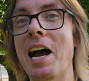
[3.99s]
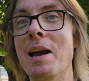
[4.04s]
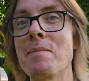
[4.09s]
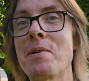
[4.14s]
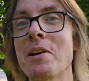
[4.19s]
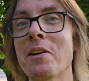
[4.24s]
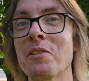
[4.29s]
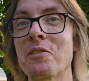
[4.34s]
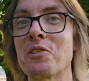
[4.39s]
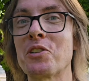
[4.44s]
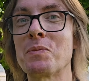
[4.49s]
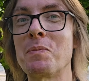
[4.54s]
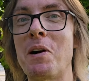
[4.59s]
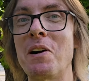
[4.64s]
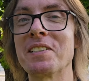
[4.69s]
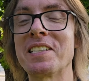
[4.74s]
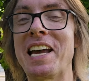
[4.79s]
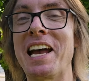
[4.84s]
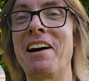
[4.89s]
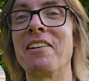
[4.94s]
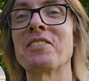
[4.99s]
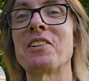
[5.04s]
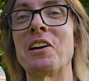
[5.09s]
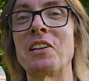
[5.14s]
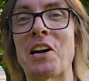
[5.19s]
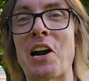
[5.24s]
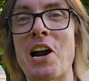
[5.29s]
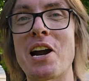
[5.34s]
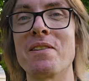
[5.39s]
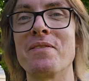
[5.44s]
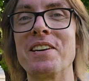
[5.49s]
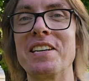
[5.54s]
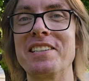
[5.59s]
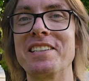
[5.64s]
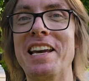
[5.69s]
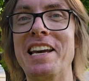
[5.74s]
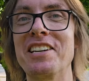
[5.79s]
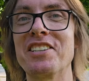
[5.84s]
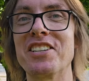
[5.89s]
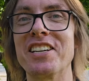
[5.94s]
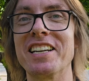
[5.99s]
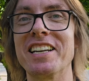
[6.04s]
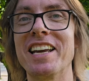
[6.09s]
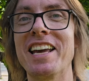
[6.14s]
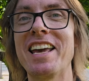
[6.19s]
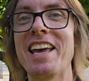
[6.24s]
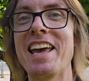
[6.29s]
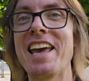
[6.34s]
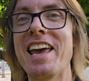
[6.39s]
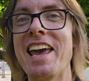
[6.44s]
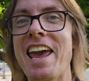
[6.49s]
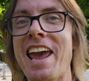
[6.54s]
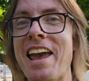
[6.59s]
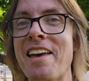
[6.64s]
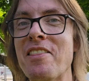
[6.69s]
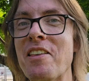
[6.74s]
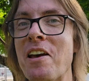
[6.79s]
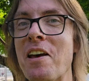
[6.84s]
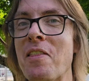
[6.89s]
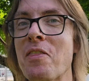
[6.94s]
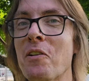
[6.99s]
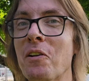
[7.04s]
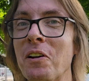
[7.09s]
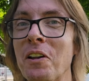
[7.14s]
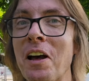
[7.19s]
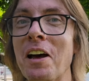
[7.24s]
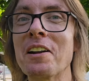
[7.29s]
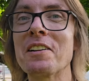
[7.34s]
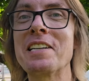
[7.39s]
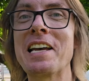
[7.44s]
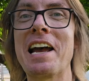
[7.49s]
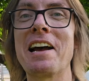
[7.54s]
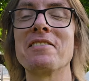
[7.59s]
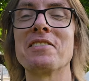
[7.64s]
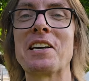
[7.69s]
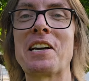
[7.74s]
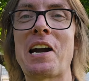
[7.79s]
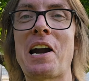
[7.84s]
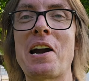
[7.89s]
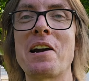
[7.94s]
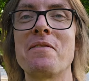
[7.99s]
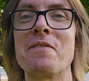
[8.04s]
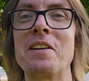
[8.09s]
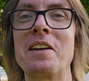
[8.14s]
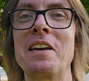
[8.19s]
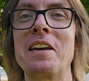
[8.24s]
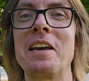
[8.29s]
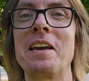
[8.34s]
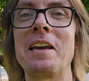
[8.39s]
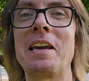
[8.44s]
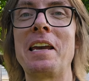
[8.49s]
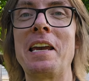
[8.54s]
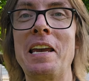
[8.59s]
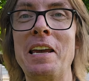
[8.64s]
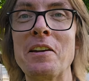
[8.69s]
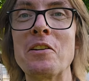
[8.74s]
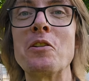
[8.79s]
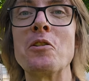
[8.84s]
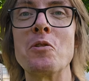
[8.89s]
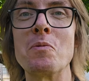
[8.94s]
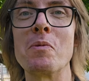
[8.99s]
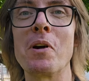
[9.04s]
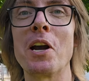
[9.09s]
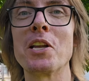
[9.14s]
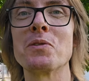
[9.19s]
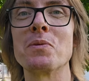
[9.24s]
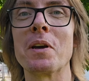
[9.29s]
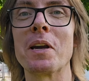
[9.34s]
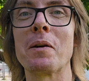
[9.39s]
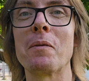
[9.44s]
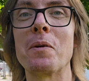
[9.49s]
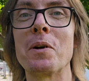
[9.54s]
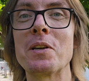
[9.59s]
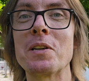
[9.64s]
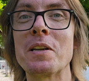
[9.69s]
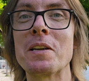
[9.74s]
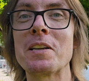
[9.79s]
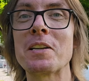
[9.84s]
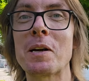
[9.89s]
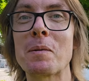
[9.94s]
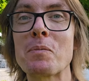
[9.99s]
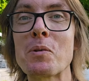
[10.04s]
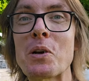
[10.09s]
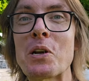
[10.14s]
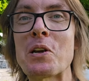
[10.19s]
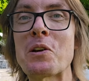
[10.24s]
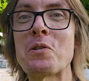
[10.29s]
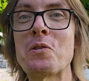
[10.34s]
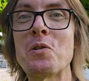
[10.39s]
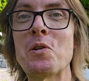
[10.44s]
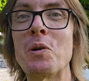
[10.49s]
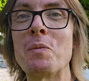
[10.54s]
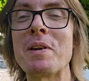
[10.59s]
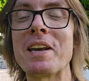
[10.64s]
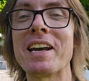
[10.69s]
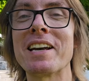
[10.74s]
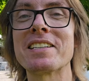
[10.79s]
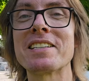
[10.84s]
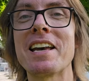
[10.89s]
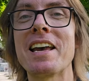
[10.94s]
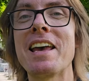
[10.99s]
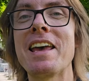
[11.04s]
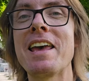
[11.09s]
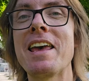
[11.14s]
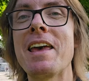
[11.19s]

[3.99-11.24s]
I'm here in a small town called Harvey Station, and there are a lot of towns like Harvey in New Brunswick, which are pretty cool because